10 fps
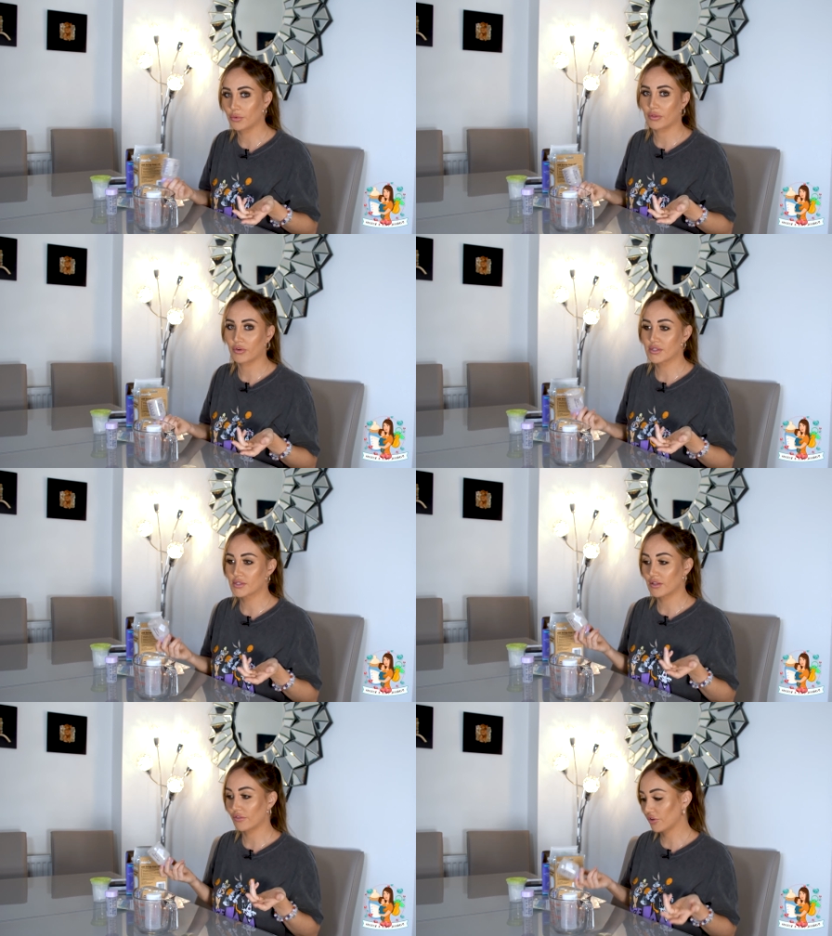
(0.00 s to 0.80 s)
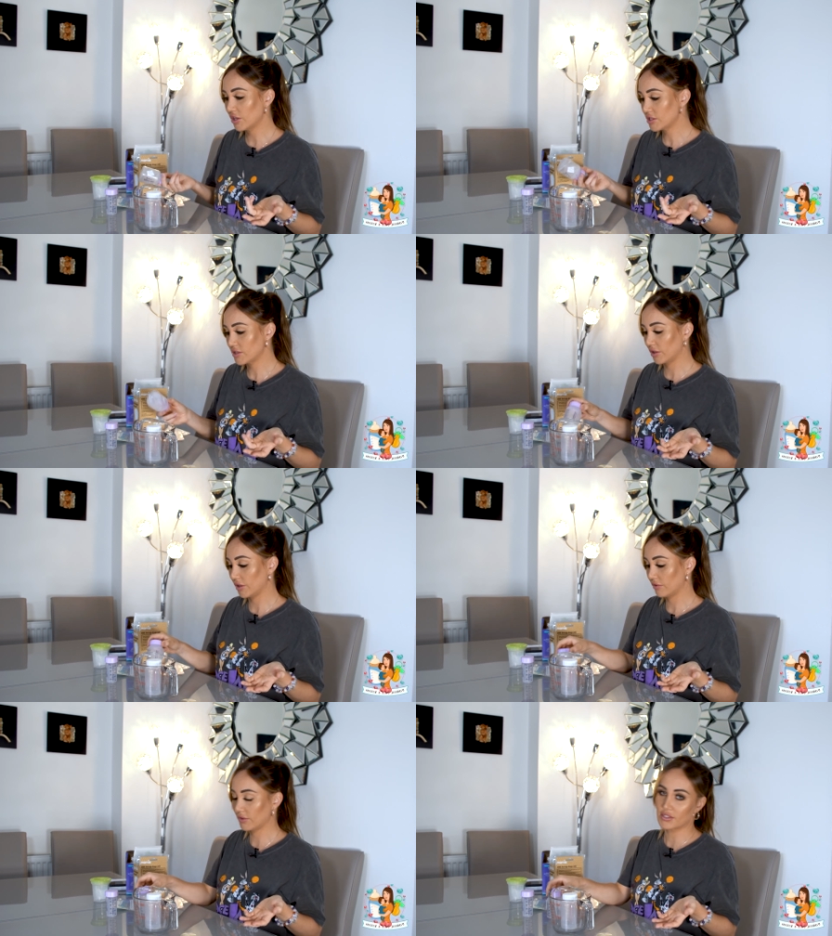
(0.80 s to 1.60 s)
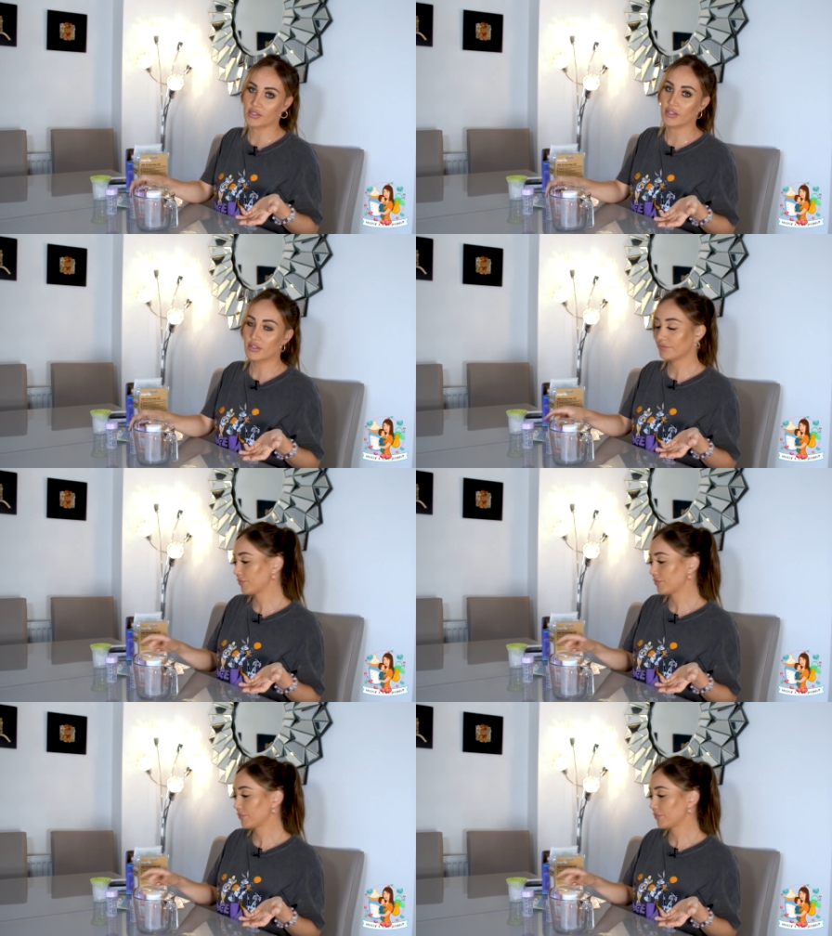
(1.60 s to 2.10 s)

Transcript: whether it's in the fridge, so that's good.